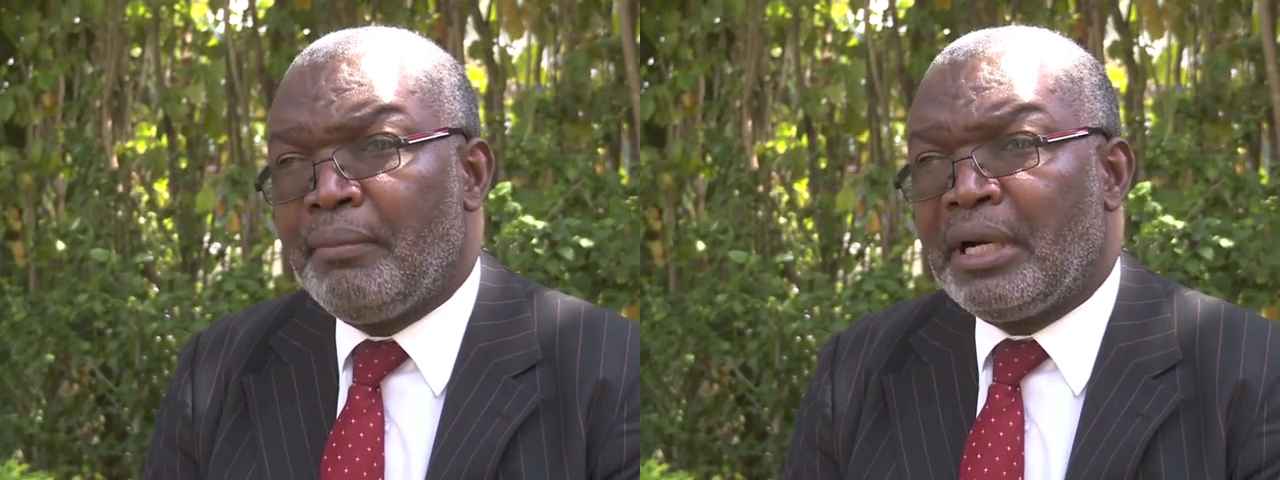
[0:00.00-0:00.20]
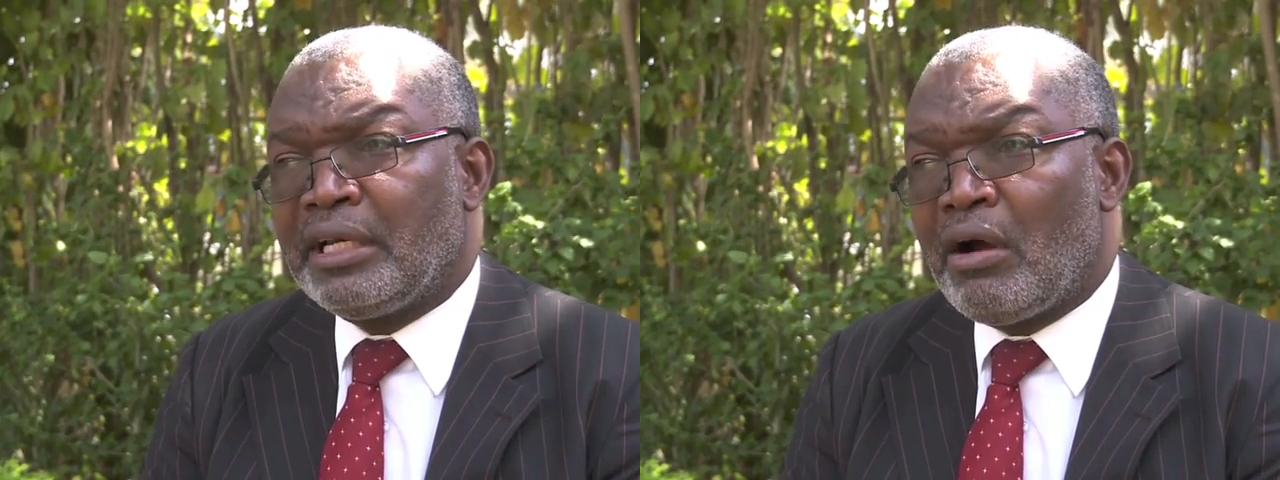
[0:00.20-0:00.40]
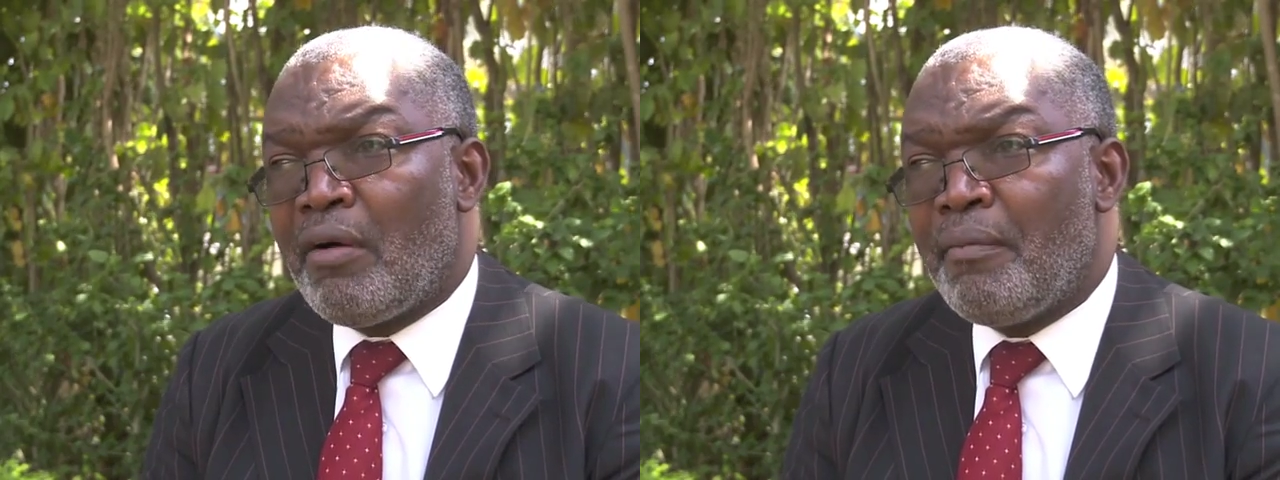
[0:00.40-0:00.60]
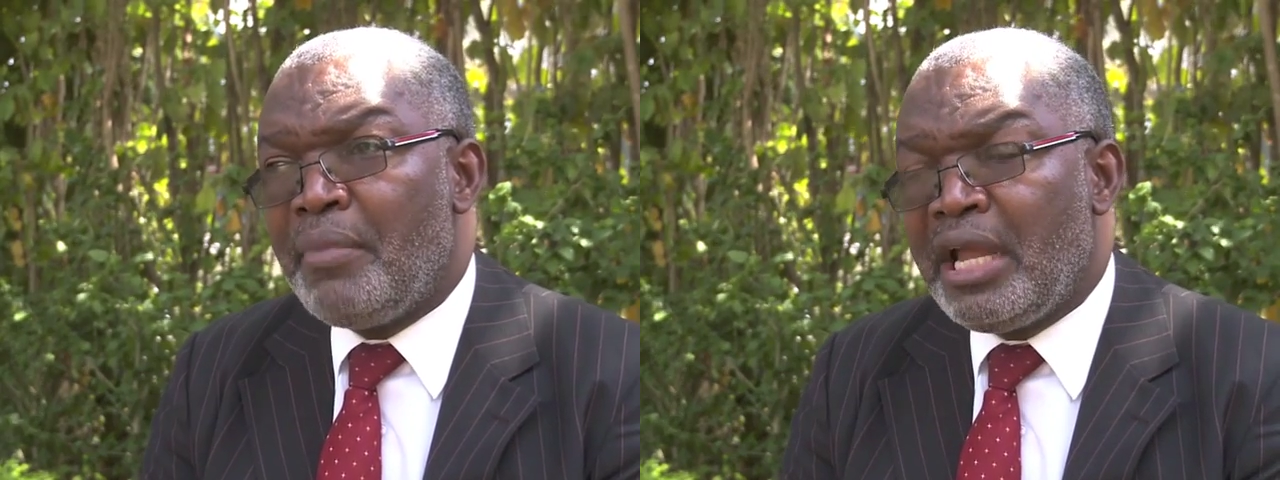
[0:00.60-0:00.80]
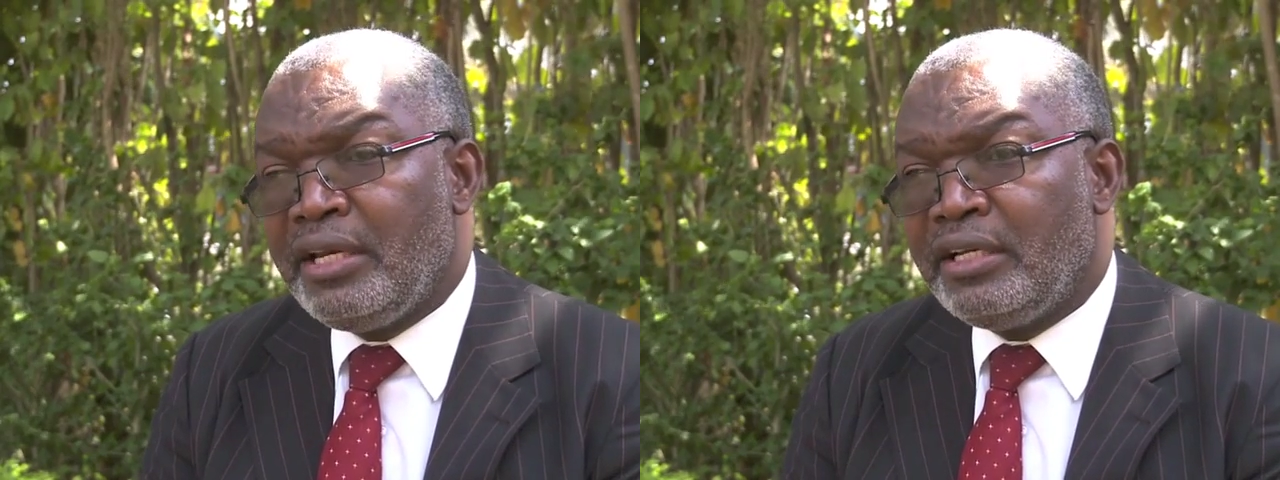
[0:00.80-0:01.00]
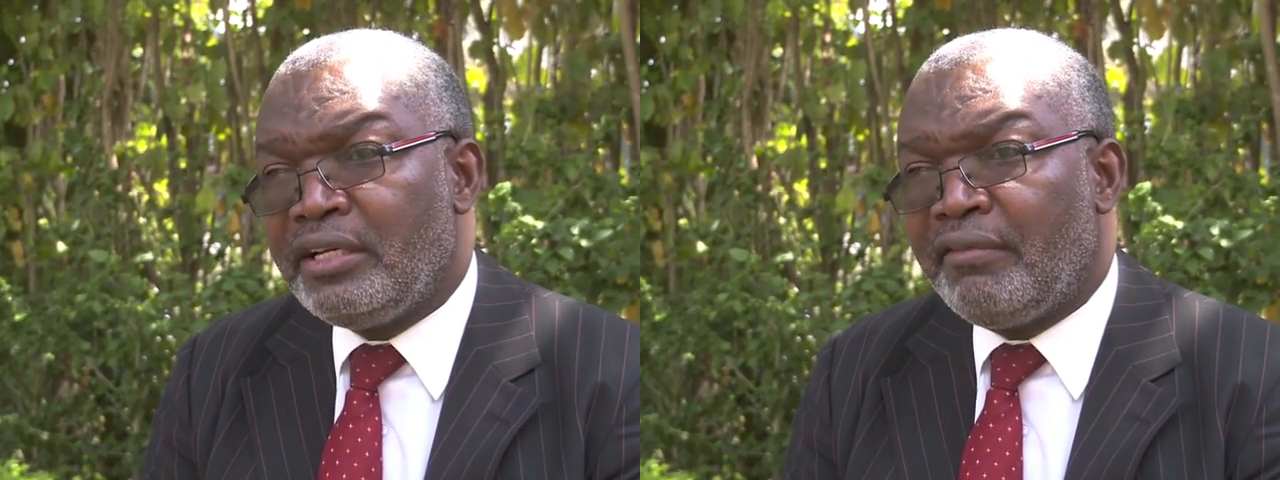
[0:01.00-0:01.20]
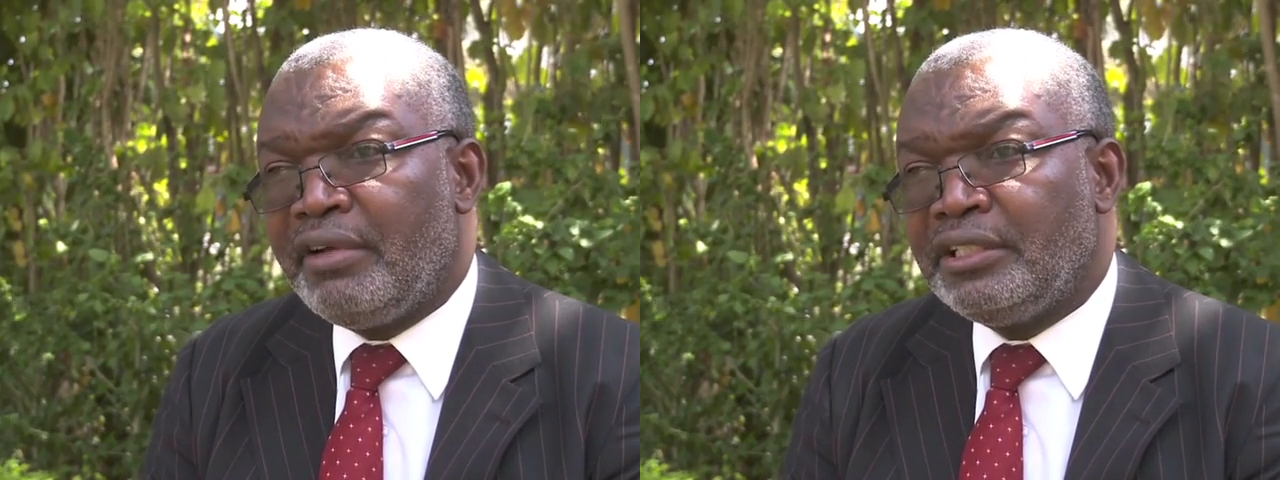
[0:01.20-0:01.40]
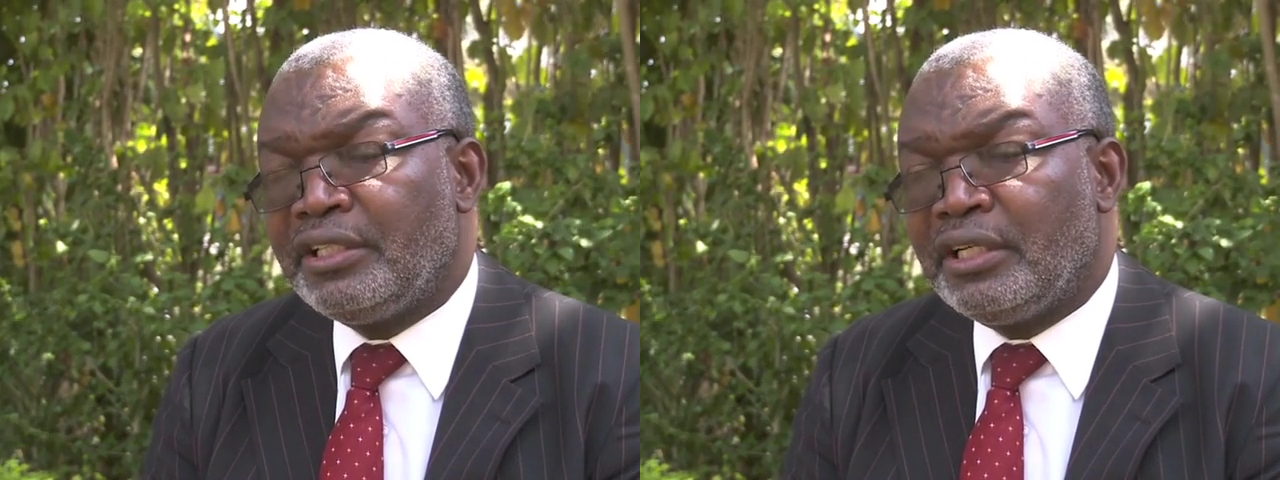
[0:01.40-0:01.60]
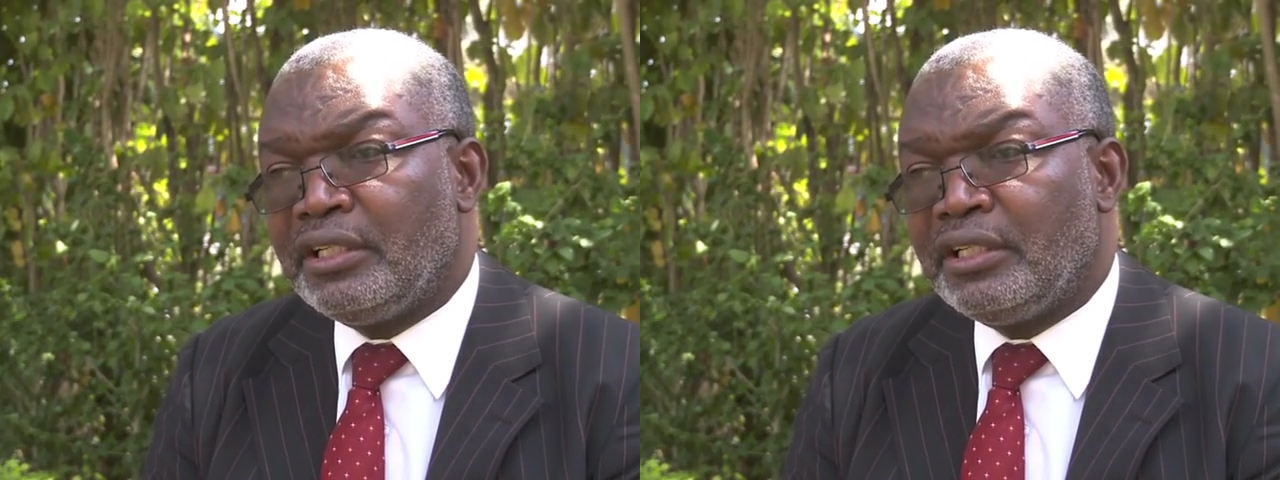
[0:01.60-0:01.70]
But our main intervention